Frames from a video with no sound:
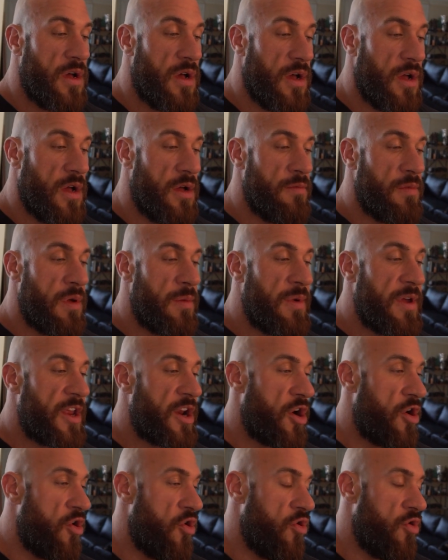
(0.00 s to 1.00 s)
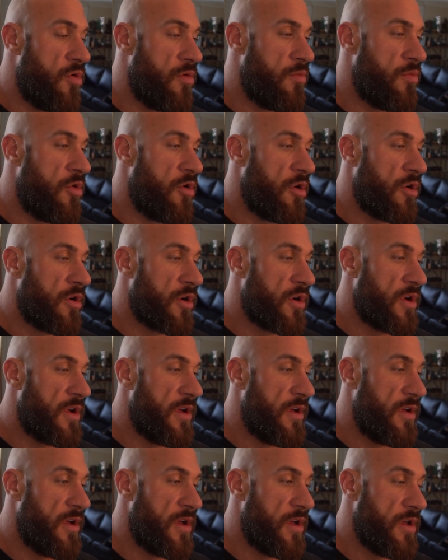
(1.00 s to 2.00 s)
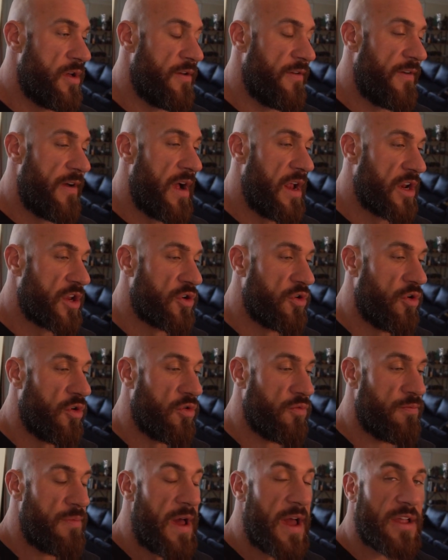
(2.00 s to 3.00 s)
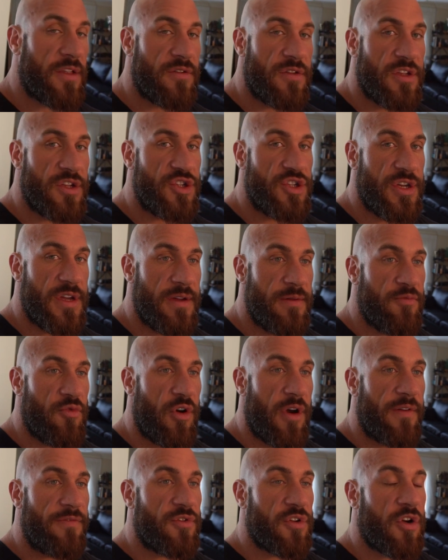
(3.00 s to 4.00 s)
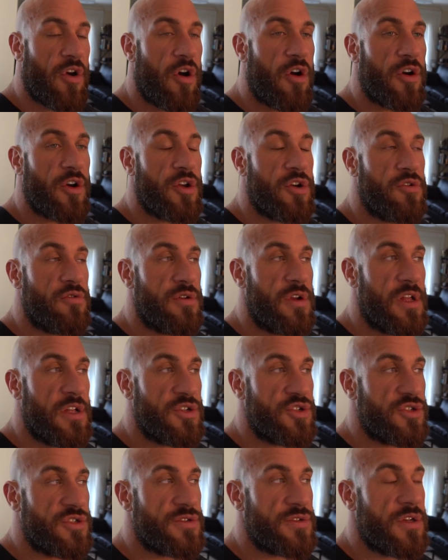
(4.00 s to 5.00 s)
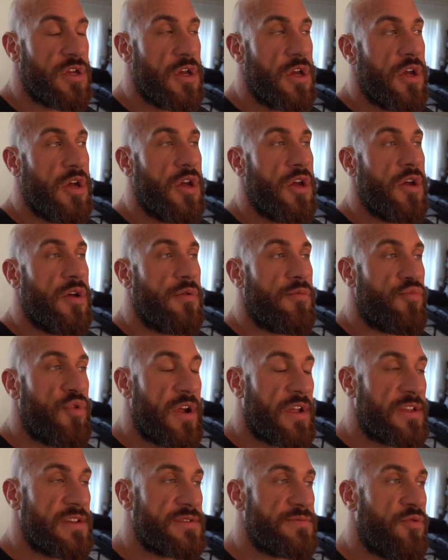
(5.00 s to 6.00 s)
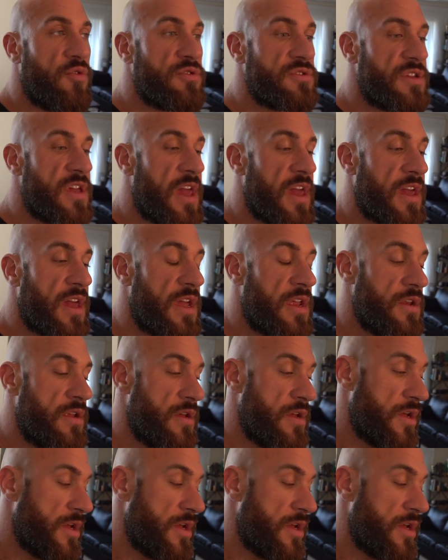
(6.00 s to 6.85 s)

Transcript: uh, maybe at home, or I'll go back to the gym or after cardio, and I'll just practice posing again.